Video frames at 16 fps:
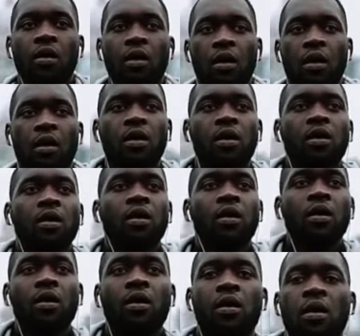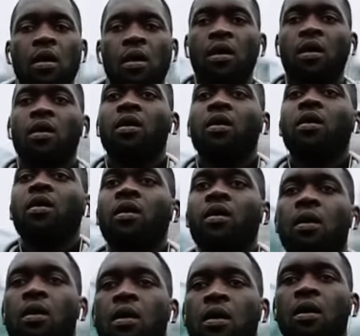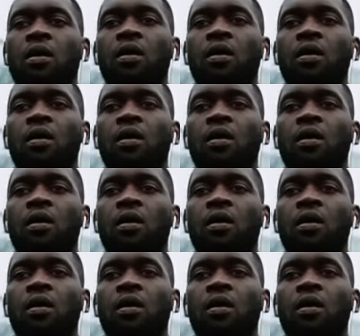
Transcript: our health, and overall habits.